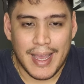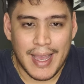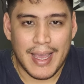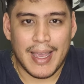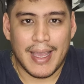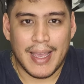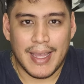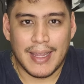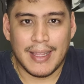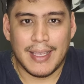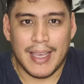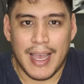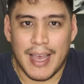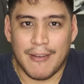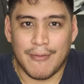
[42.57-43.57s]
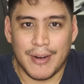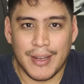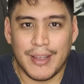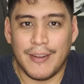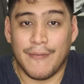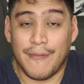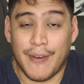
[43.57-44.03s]
and yeah, we're
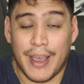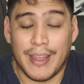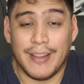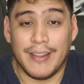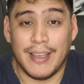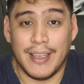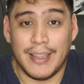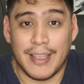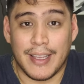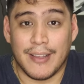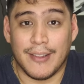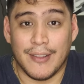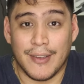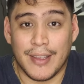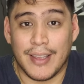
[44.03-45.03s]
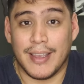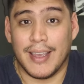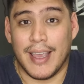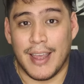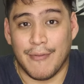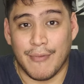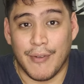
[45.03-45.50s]
gonna finally take a look
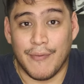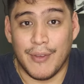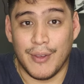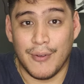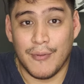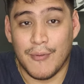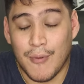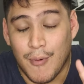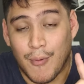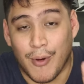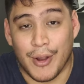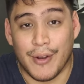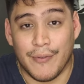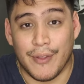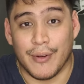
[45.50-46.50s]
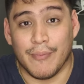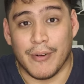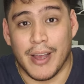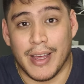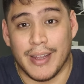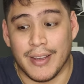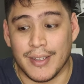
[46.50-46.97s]
and review one of their
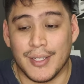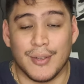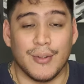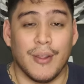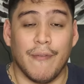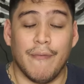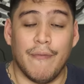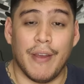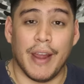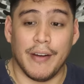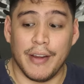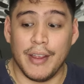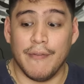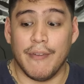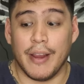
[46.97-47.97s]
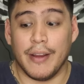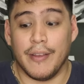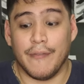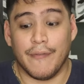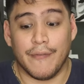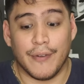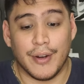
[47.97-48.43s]
products. So the very very
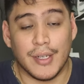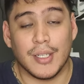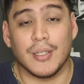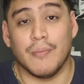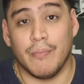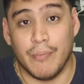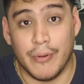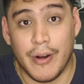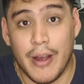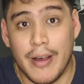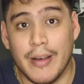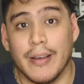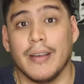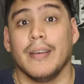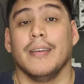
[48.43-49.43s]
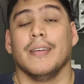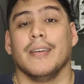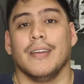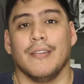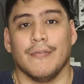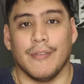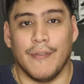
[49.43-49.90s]
first Bronc
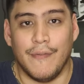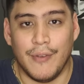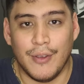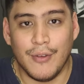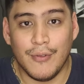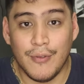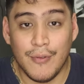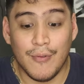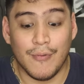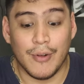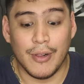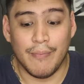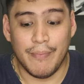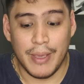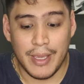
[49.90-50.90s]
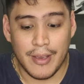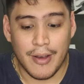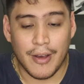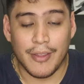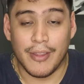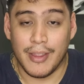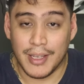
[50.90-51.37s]
review will be
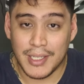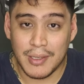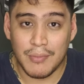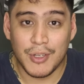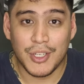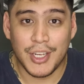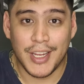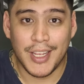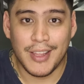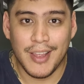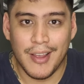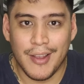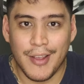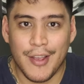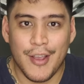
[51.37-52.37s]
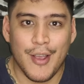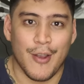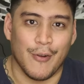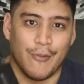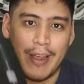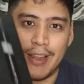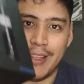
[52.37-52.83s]
on this machine
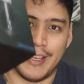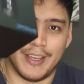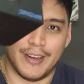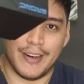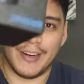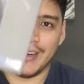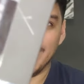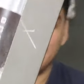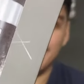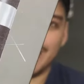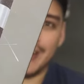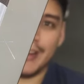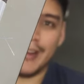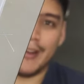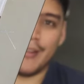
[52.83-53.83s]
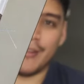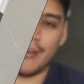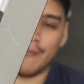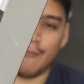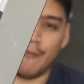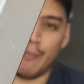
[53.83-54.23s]
right here, the